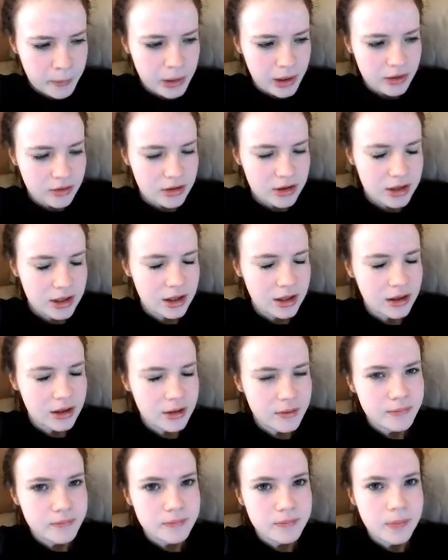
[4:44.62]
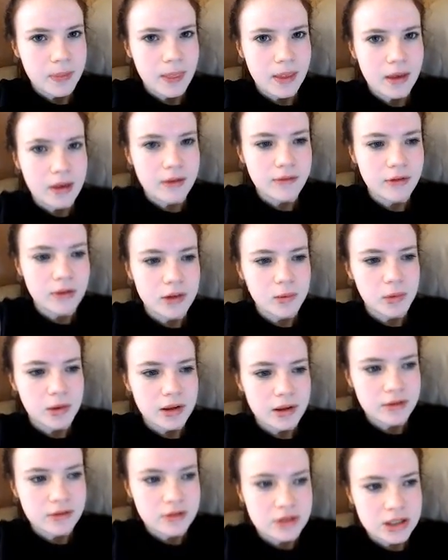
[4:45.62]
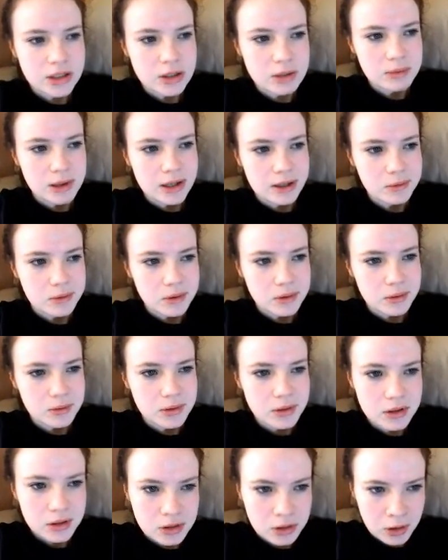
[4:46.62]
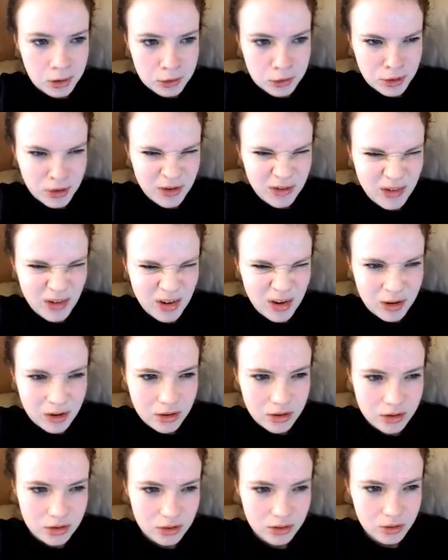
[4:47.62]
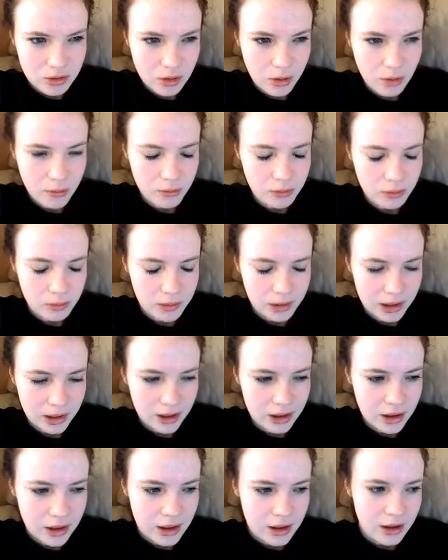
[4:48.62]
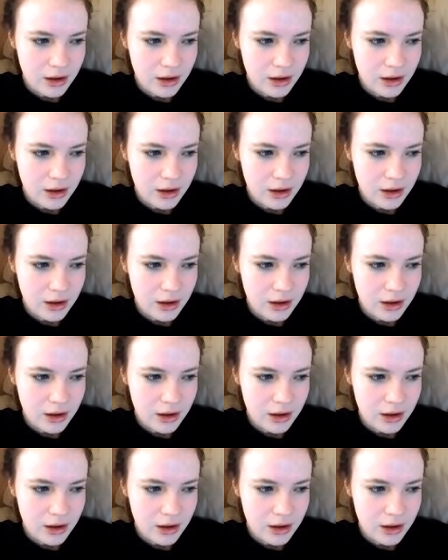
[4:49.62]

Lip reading: but I just think if you split it into 2, you may as well, you know, give it honourably.